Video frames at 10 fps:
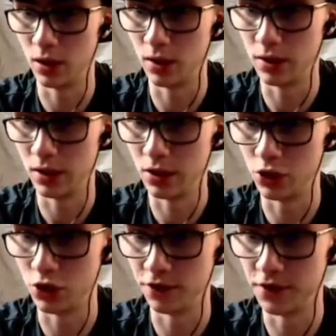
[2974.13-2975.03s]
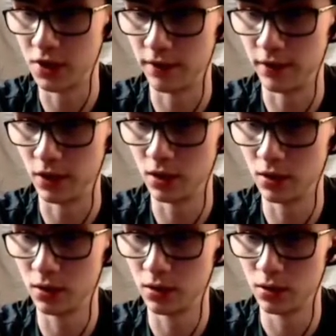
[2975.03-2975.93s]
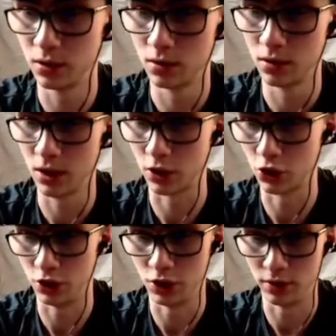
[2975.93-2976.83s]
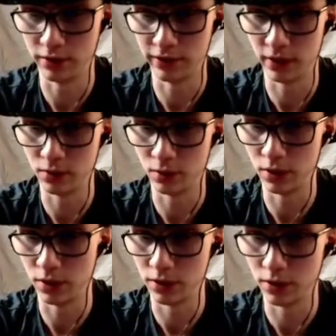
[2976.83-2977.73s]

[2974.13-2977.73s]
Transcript: intentions of saving it, actually no, it's fine where it is.